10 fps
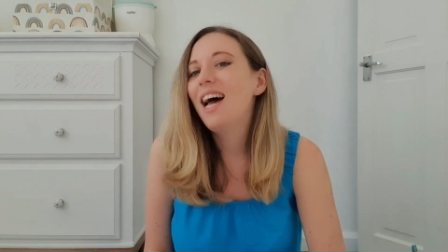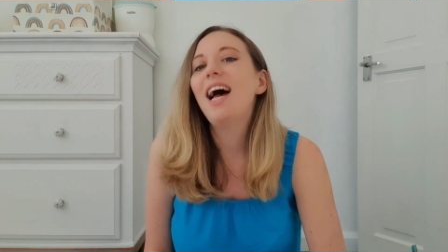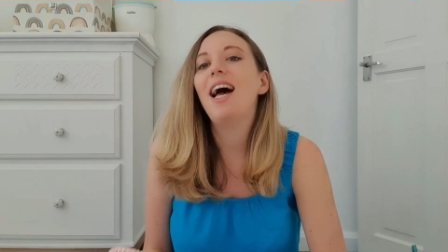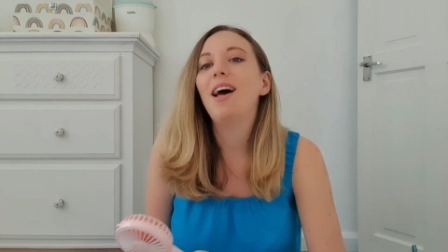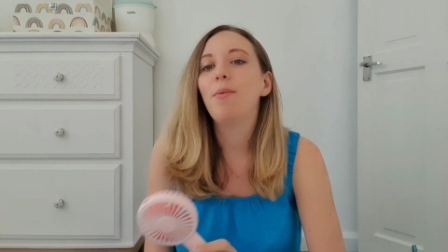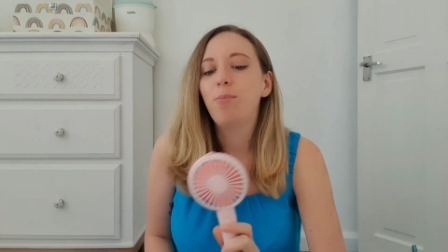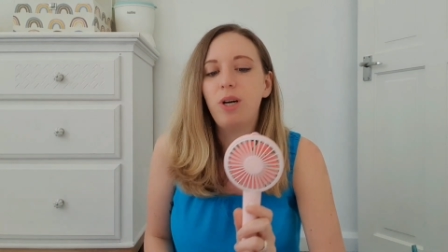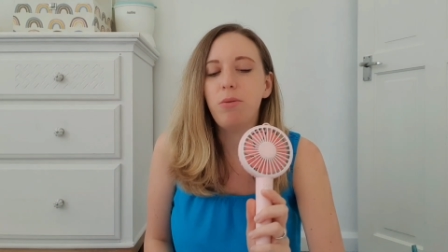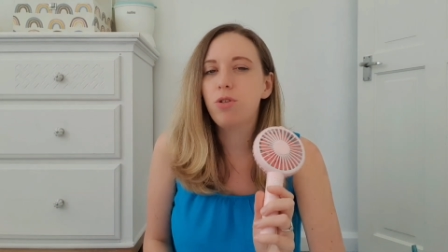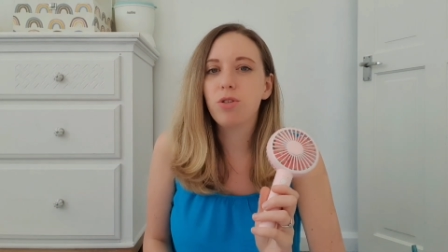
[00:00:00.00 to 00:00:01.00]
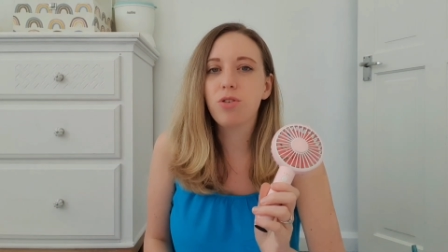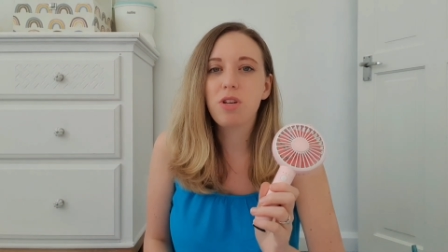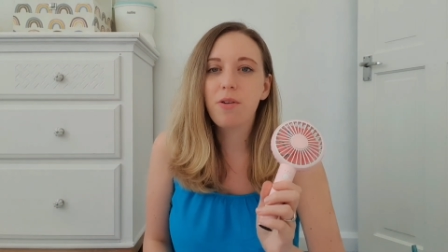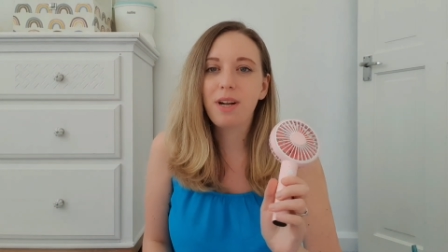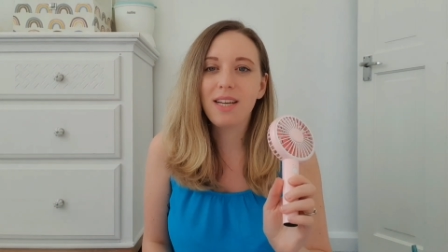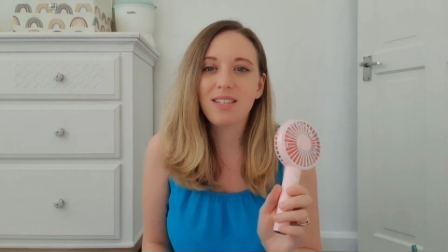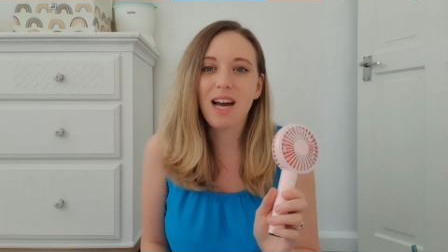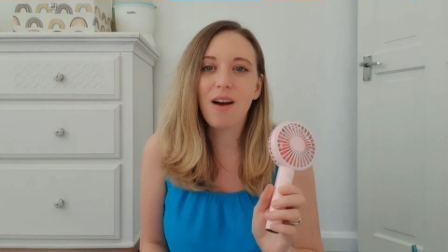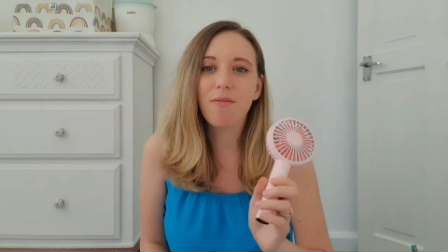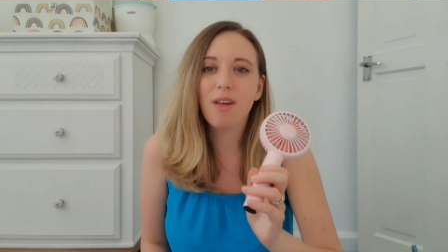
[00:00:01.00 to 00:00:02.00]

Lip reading: but it was just so nice to have